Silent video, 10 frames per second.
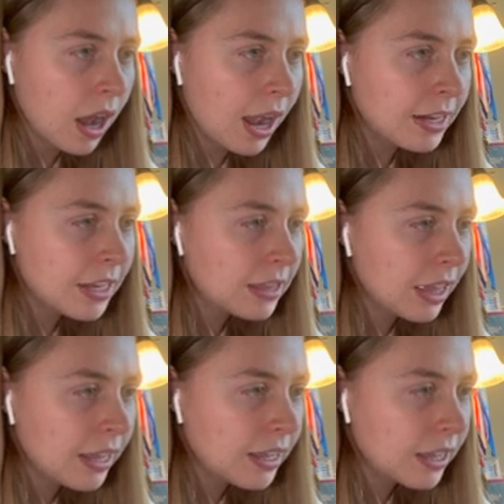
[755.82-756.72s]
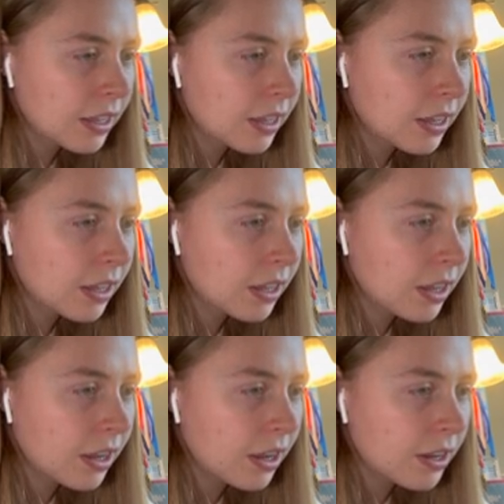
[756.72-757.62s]
I need like
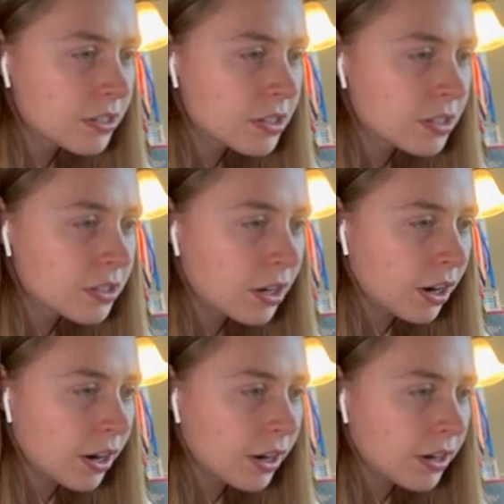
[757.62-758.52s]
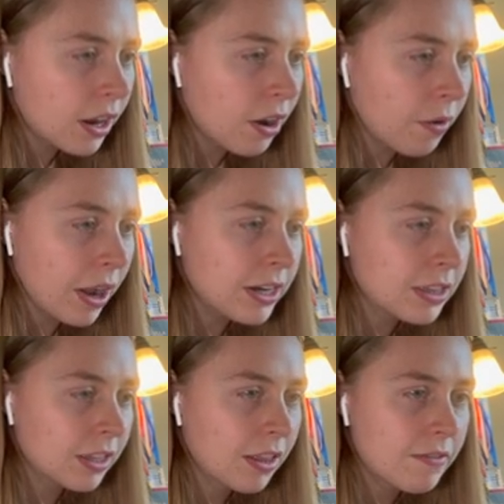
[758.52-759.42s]
a skirt. Oh, I need
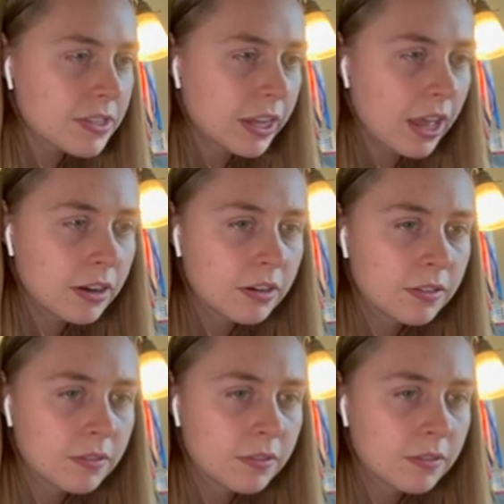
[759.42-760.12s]
the gloves again.